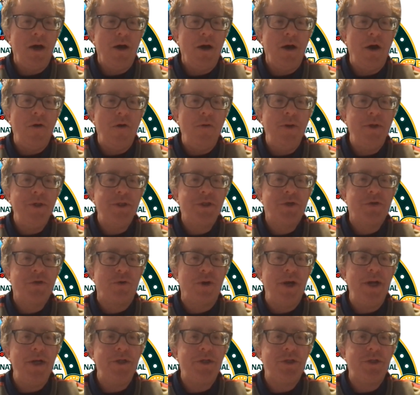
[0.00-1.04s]
Always
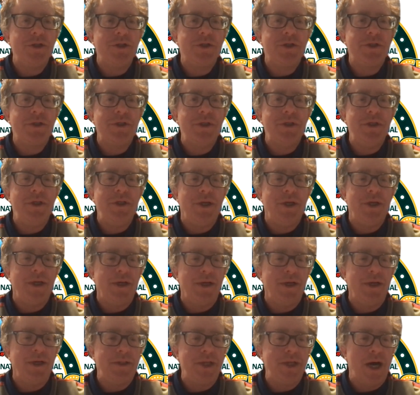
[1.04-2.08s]
great to see
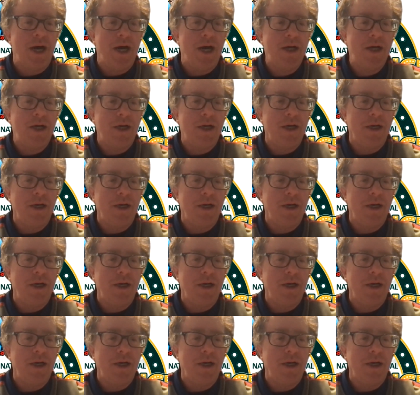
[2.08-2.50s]
Doc.